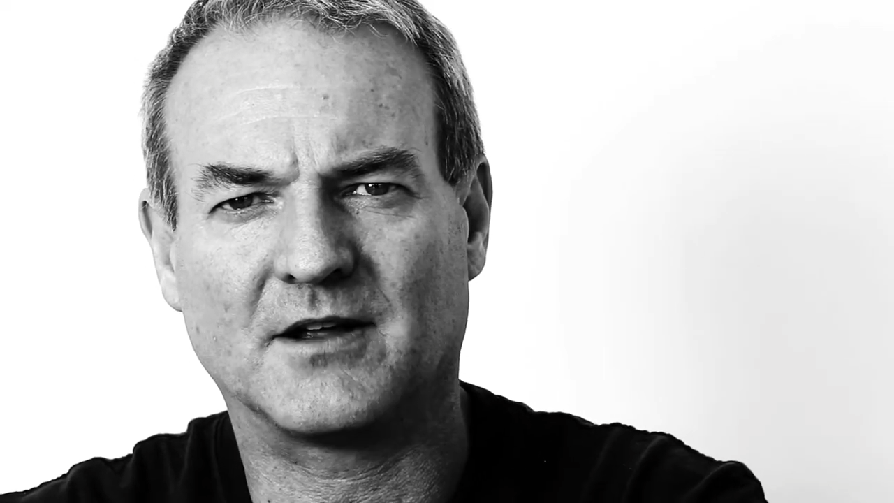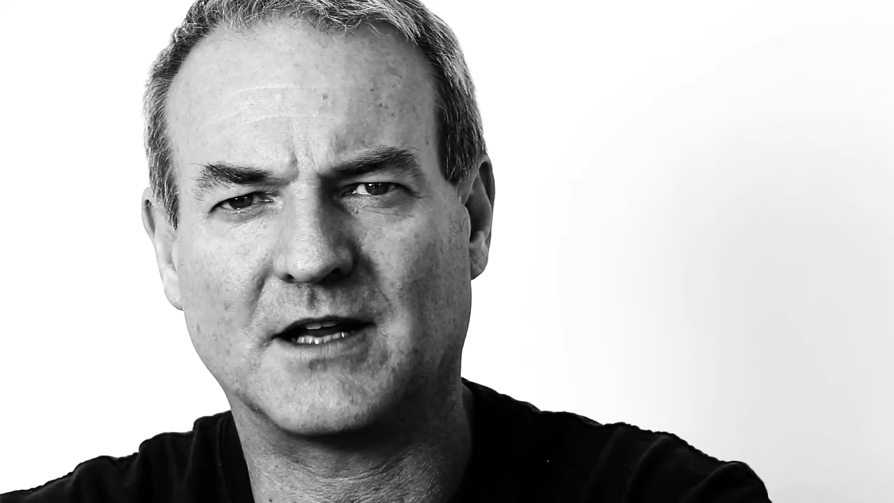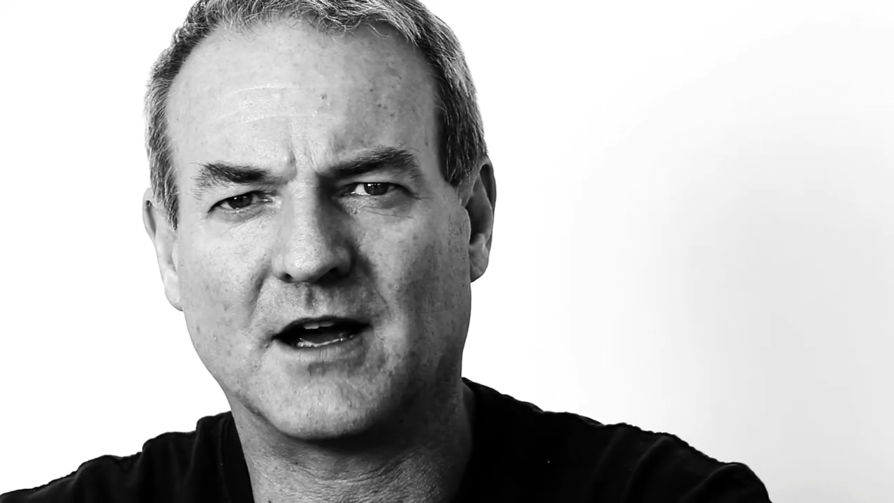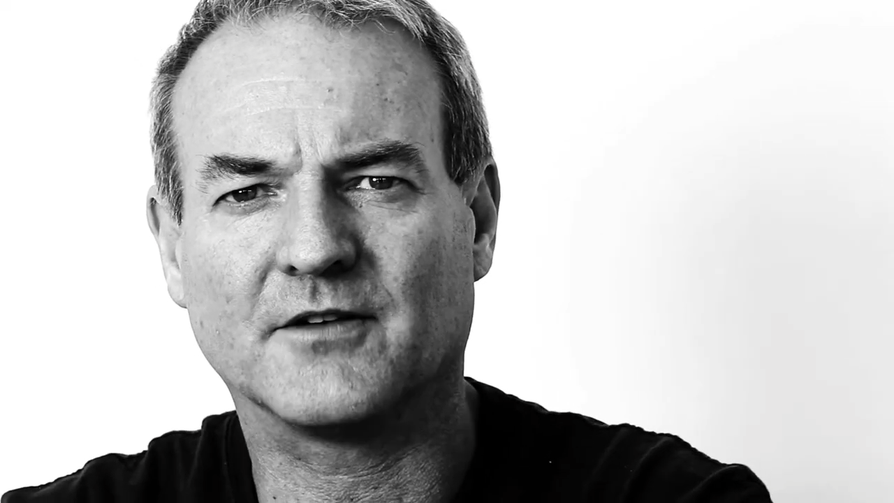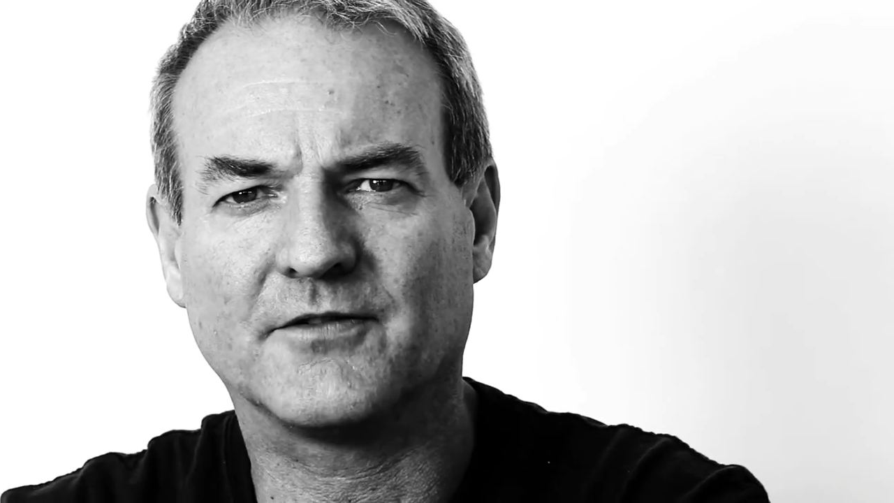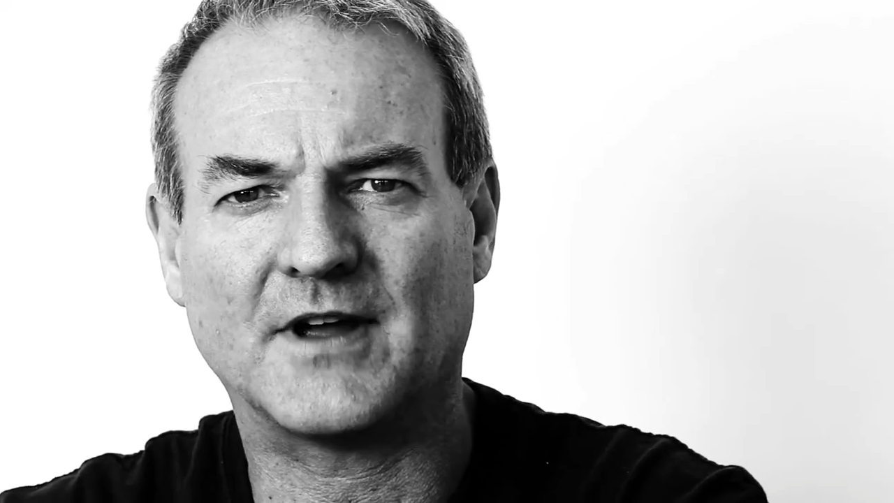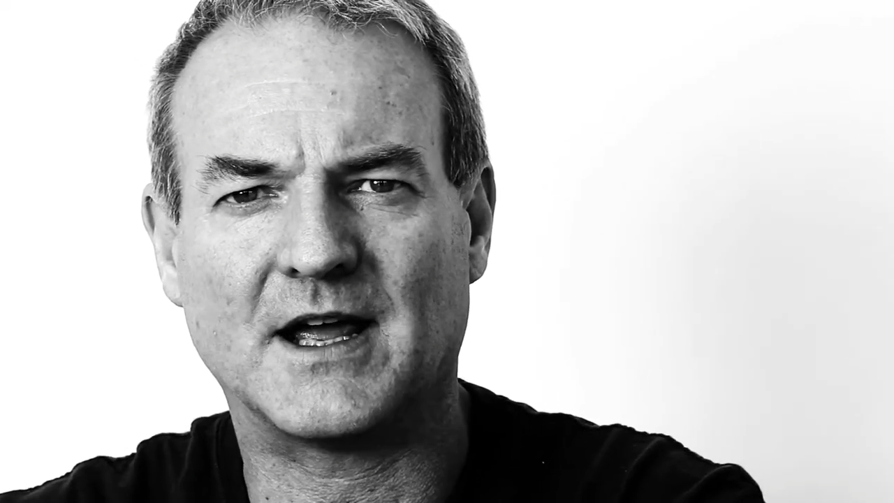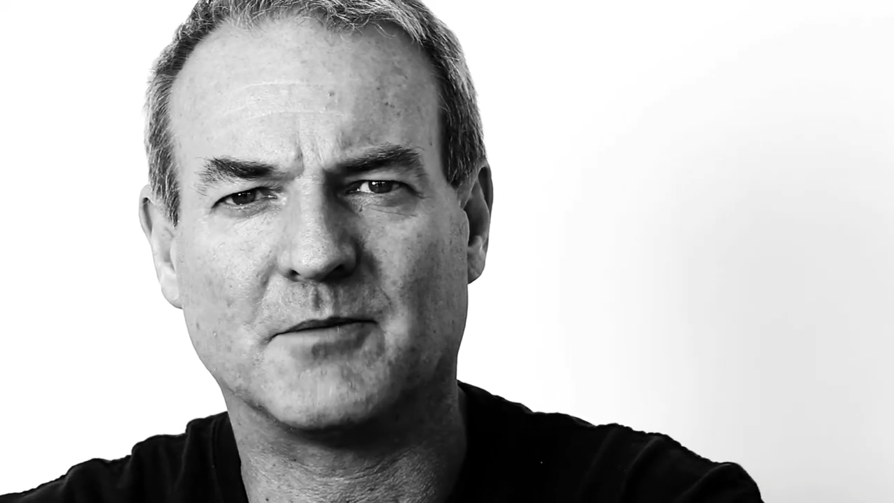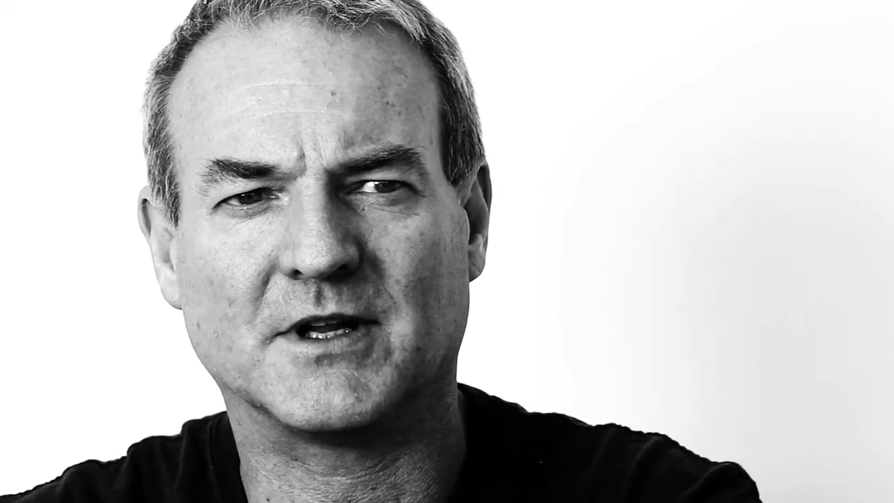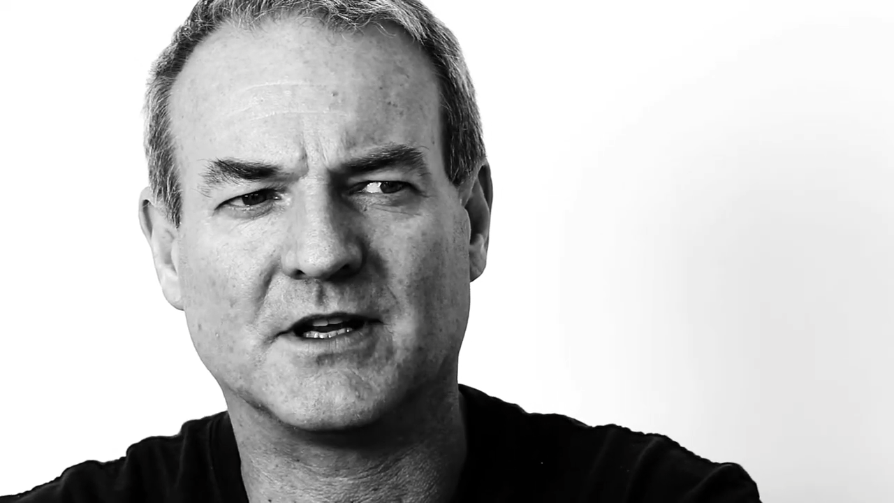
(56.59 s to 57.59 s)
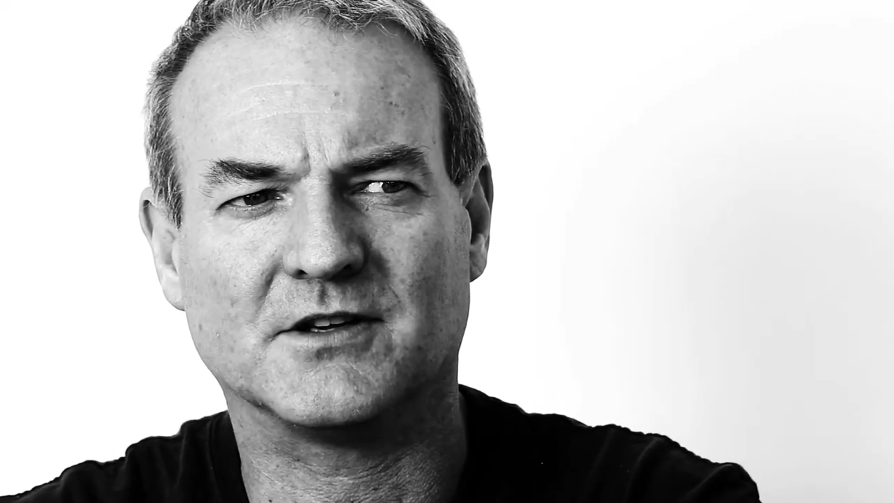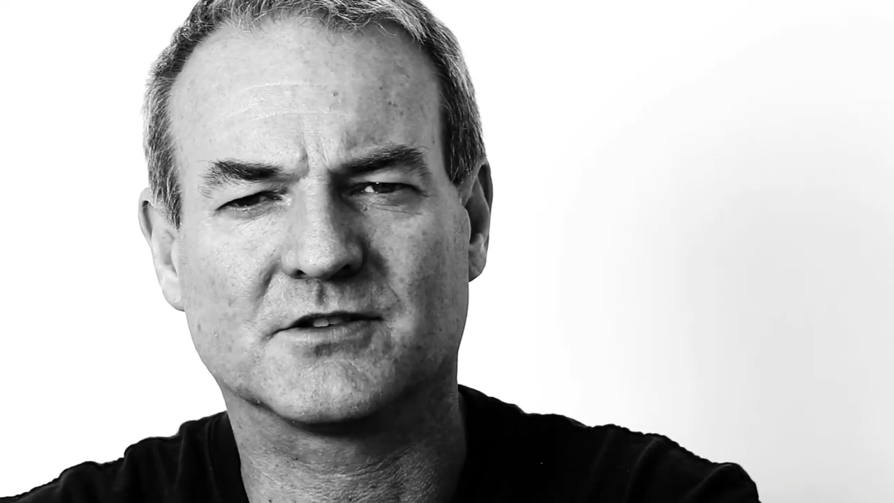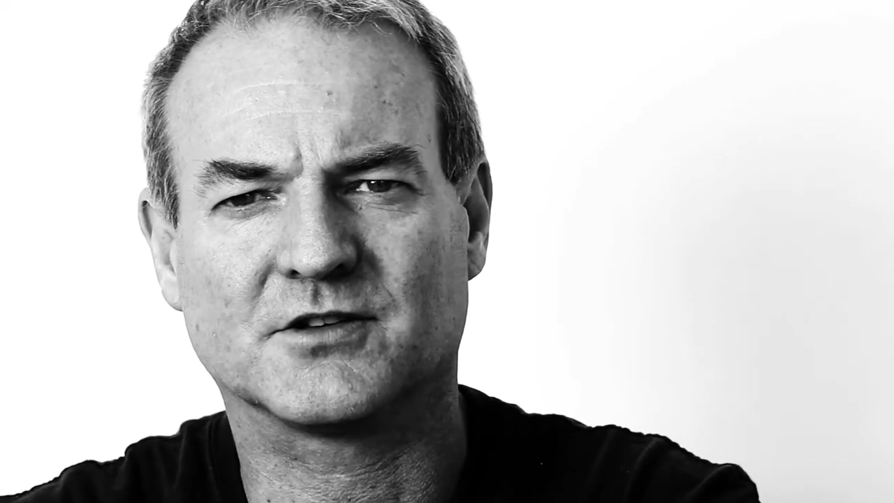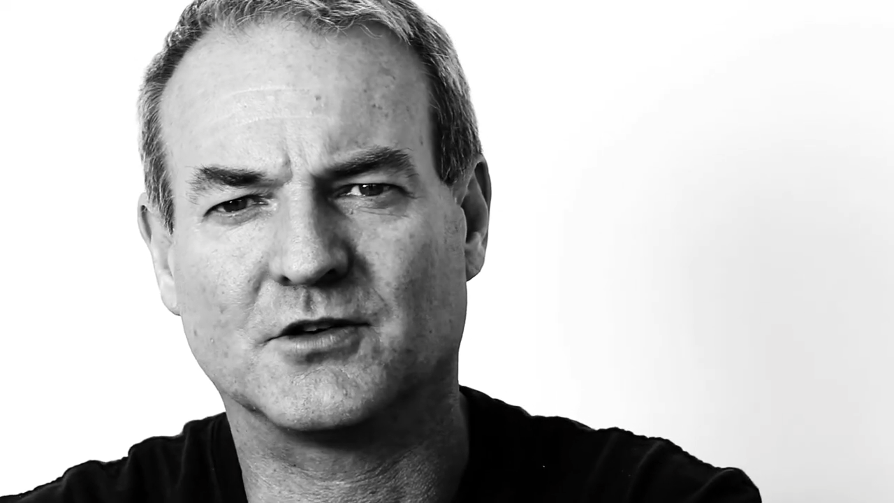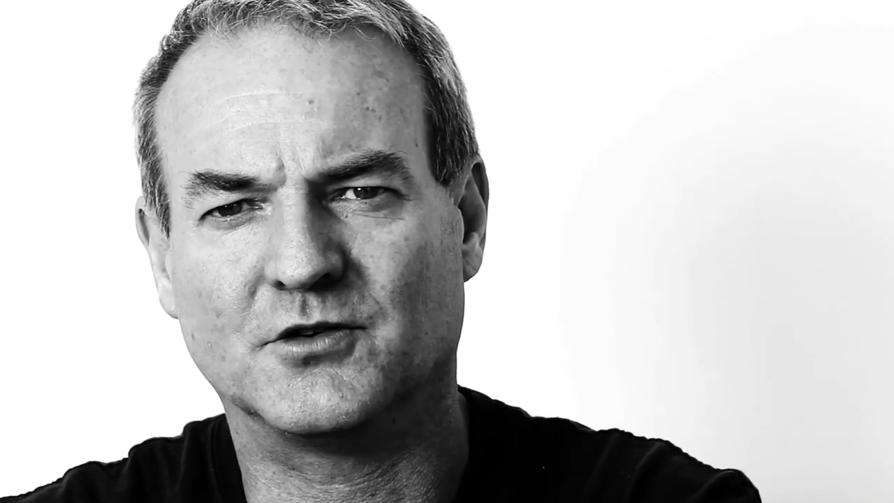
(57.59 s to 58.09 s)
young
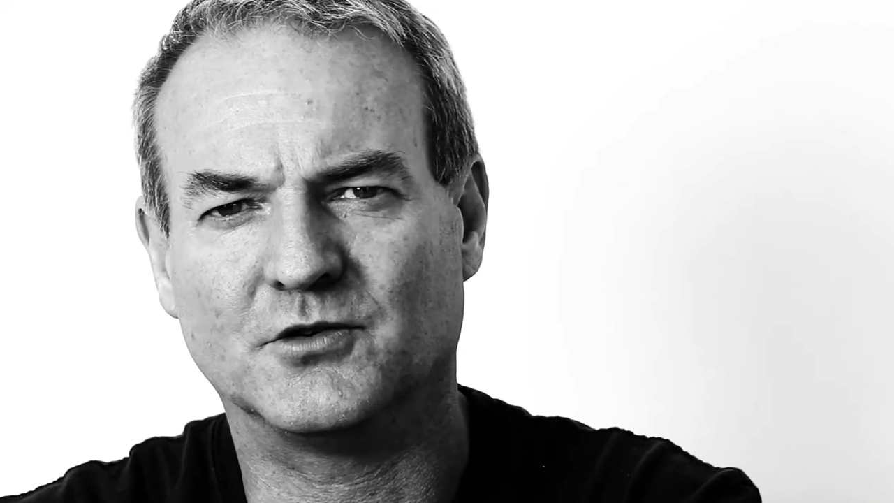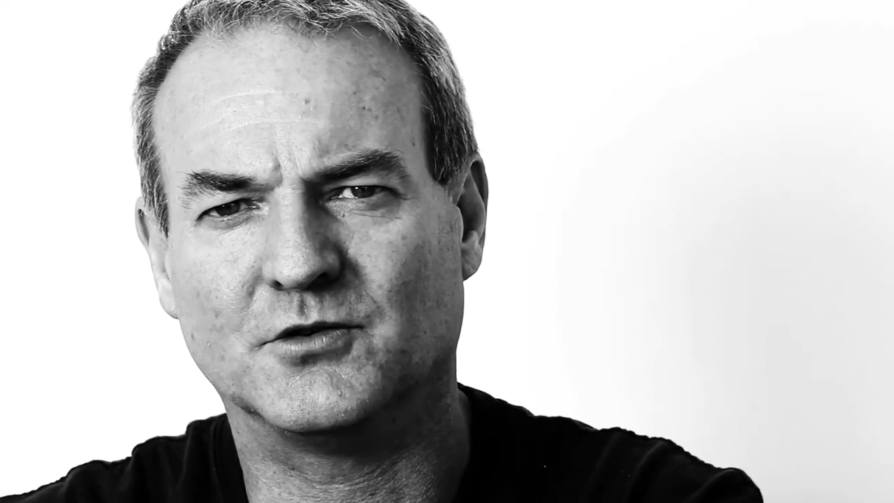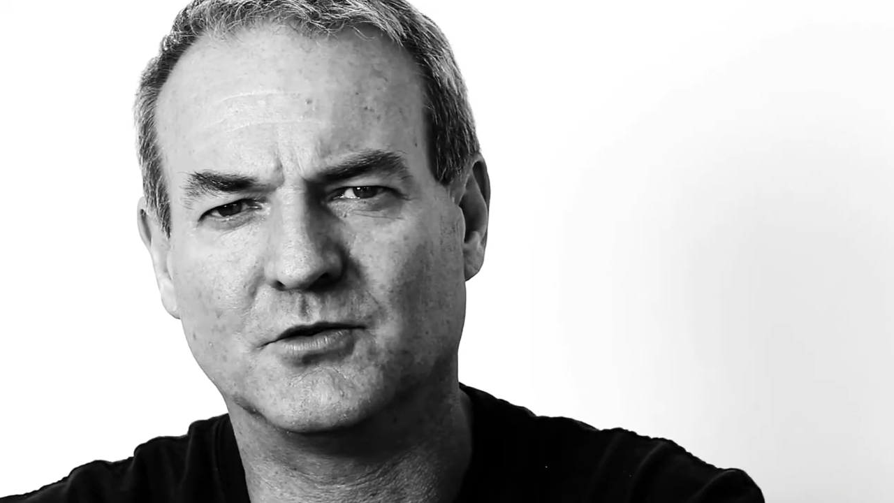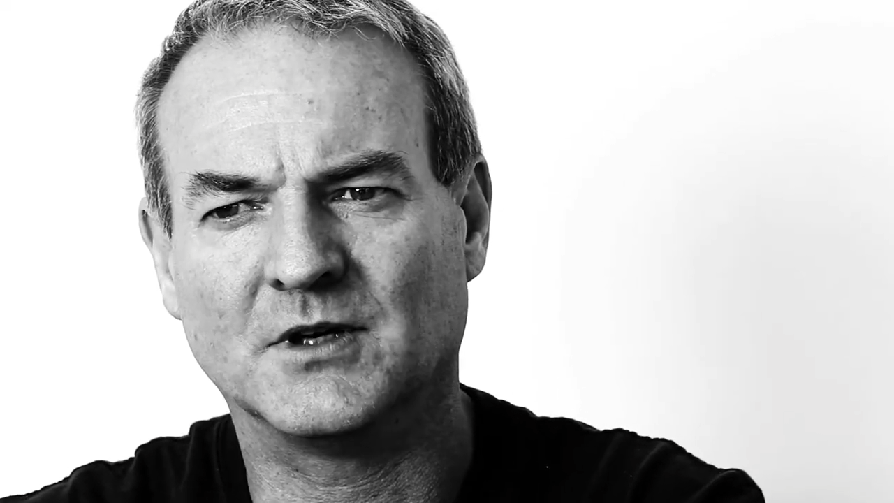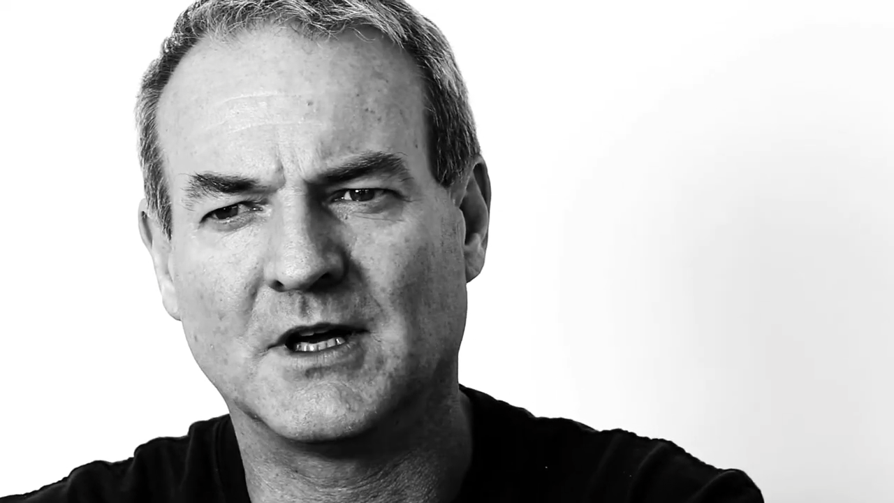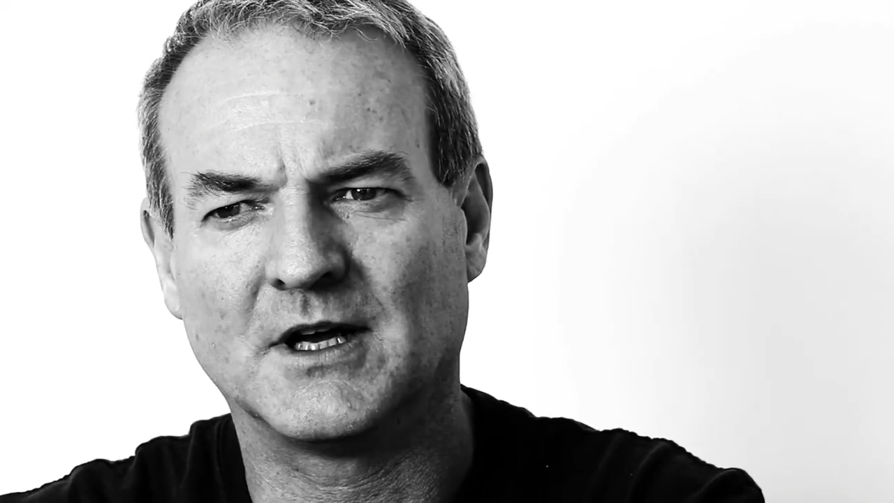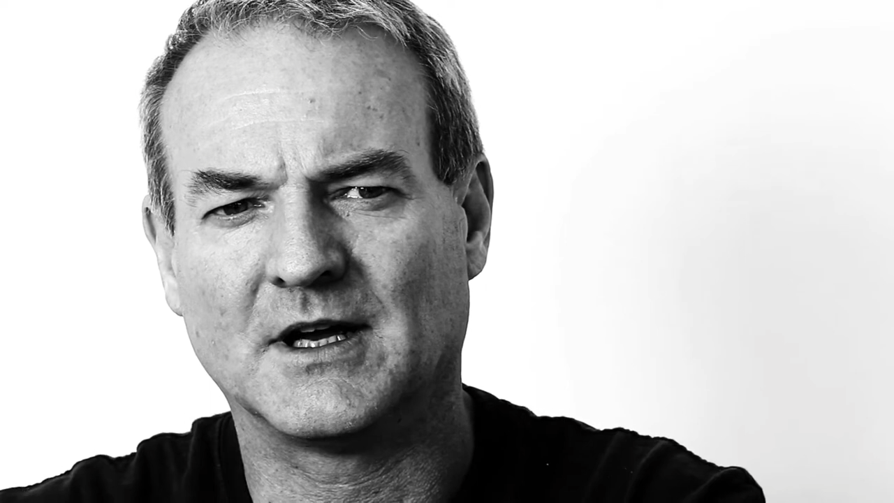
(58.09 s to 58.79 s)
families who,